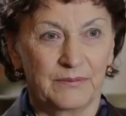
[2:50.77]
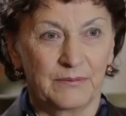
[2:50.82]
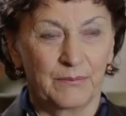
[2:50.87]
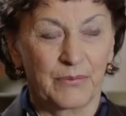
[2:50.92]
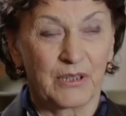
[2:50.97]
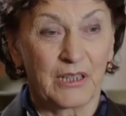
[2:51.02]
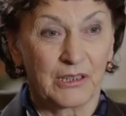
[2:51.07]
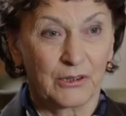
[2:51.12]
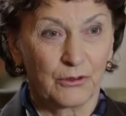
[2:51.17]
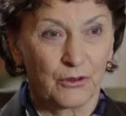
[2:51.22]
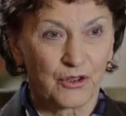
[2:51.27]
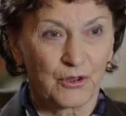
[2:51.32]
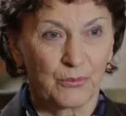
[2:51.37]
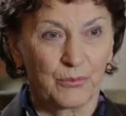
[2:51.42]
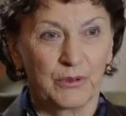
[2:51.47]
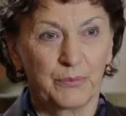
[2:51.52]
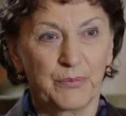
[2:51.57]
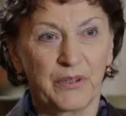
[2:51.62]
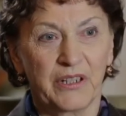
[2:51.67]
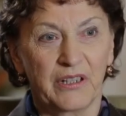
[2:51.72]
A brother
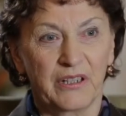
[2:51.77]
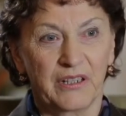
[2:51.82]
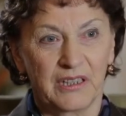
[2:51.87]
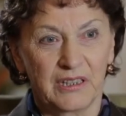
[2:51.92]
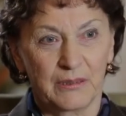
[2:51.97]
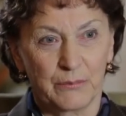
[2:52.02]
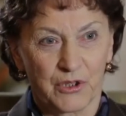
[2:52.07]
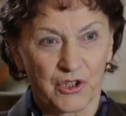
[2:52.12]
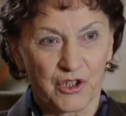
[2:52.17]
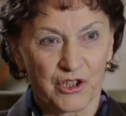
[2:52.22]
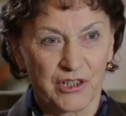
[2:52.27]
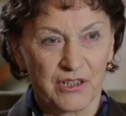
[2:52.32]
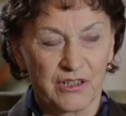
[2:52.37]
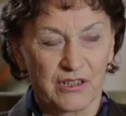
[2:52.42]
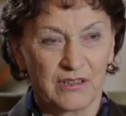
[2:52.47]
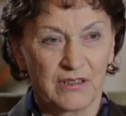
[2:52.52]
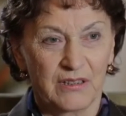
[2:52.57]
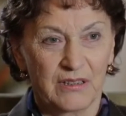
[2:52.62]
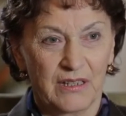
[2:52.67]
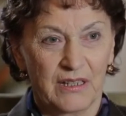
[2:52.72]
would drive up in his
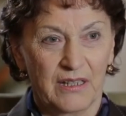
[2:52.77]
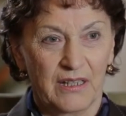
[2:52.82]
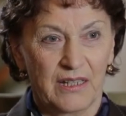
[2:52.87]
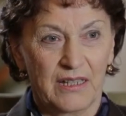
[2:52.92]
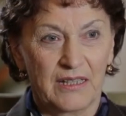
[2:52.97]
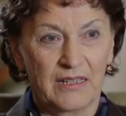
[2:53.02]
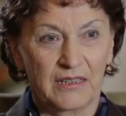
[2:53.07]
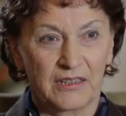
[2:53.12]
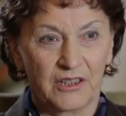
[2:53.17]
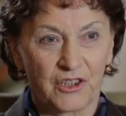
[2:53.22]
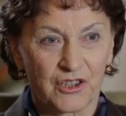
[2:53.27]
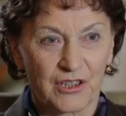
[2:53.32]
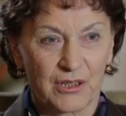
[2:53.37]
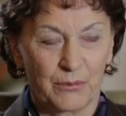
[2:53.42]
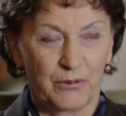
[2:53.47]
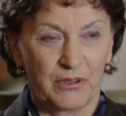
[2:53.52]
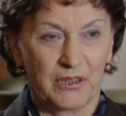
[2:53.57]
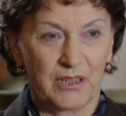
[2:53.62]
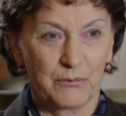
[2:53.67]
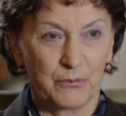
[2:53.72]
car, and I would
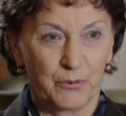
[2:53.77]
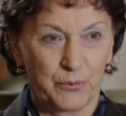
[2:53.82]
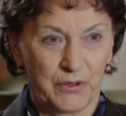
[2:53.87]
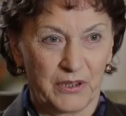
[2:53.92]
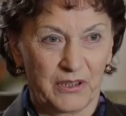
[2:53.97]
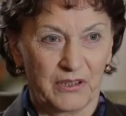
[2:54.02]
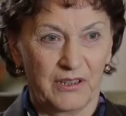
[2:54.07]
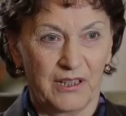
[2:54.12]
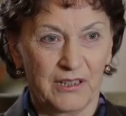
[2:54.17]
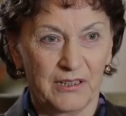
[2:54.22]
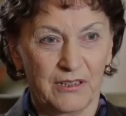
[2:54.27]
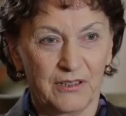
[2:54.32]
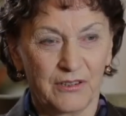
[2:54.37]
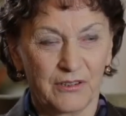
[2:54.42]
pass on the literature to